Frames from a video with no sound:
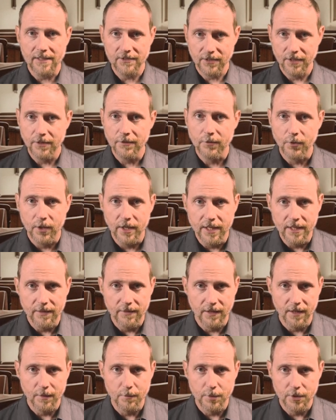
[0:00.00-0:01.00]
asking for
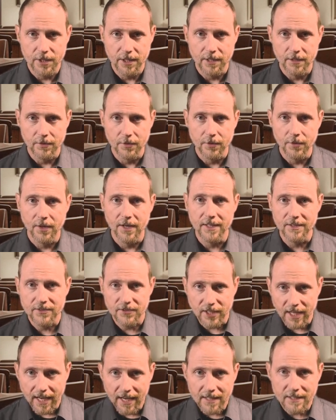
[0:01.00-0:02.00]
anything in particular,
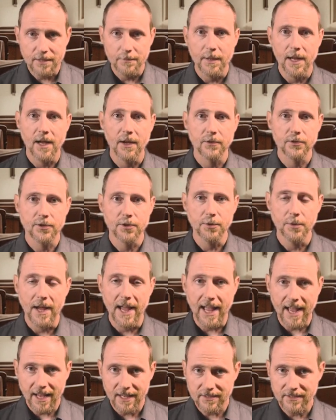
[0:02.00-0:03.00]
is tantamount
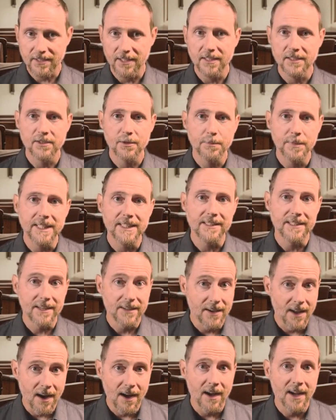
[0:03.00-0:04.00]
to asking to be
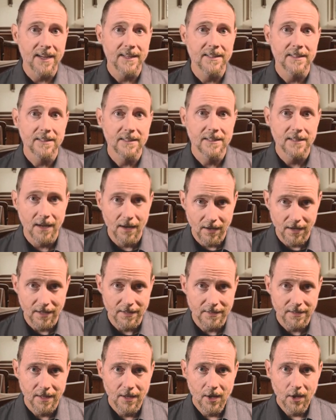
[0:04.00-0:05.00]
denied
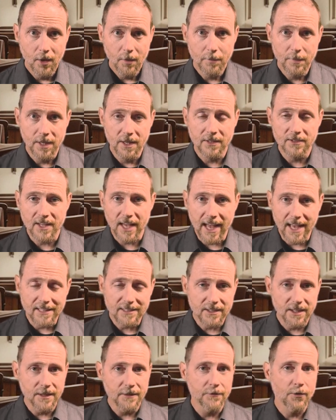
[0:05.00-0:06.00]
God, because
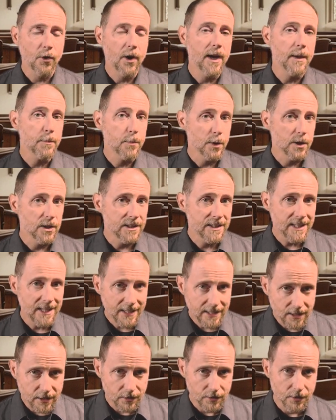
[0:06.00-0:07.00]
asking for a
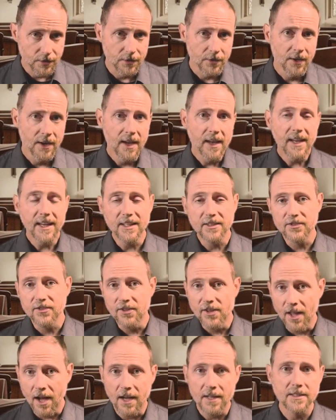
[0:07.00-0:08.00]
particular is
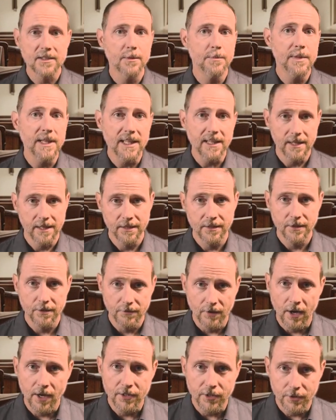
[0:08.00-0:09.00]
not to be in
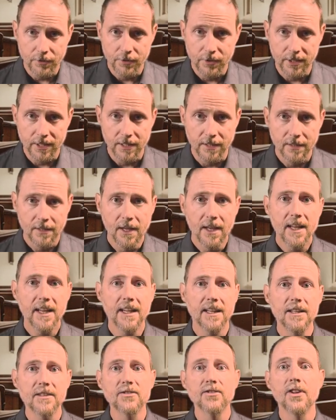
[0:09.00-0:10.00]
divine unity.
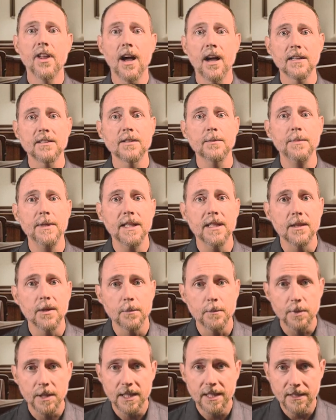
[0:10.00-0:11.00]
It is not to be
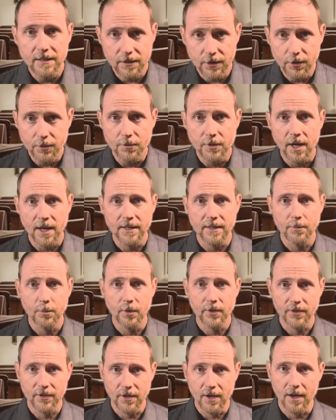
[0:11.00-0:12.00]
completely united
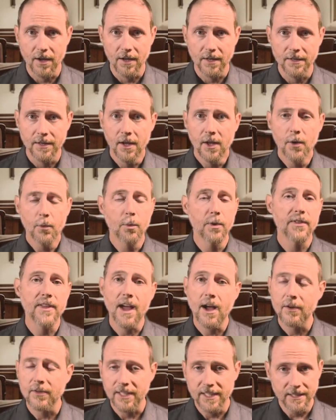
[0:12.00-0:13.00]
with God
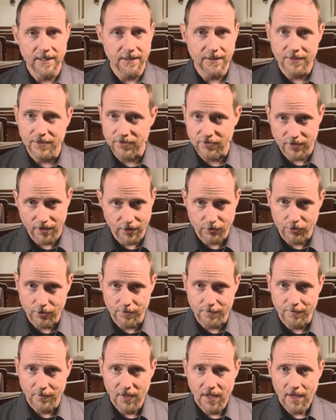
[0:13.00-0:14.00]
without any
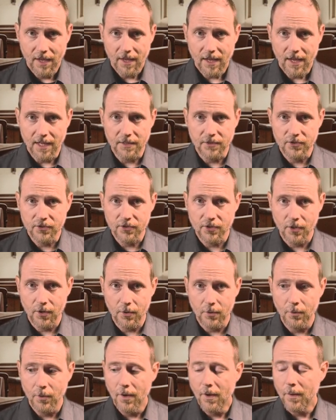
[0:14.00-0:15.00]
distinction. And
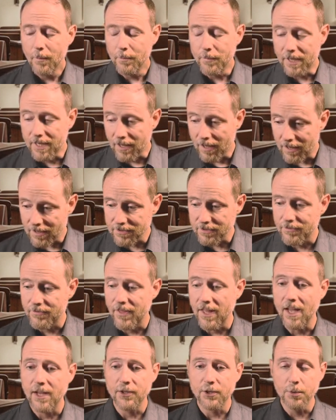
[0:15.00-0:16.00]
so, because
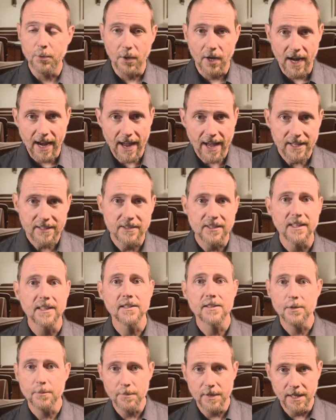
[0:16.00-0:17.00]
of that, you are
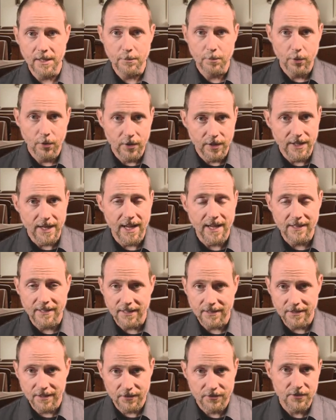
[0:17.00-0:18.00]
asking to be put at
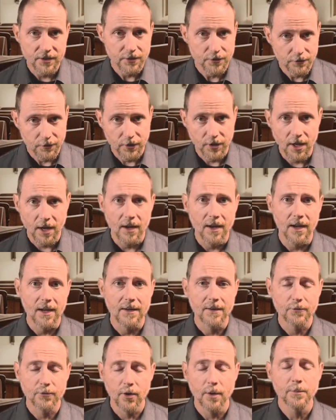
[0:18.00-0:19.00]
a distance for
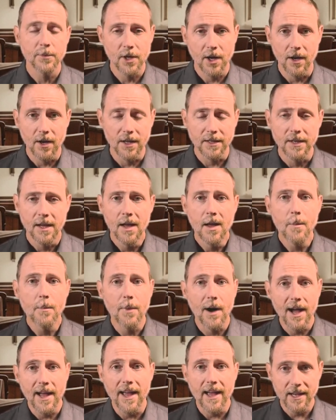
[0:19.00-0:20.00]
God, from God,
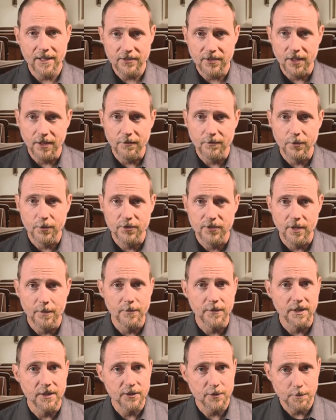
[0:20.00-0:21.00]
by asking for
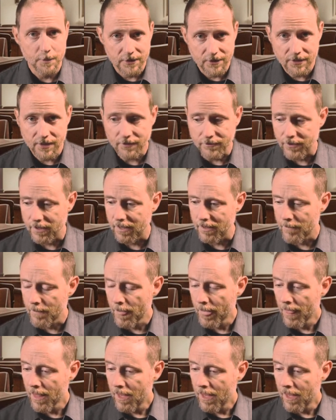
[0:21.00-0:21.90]
something specific.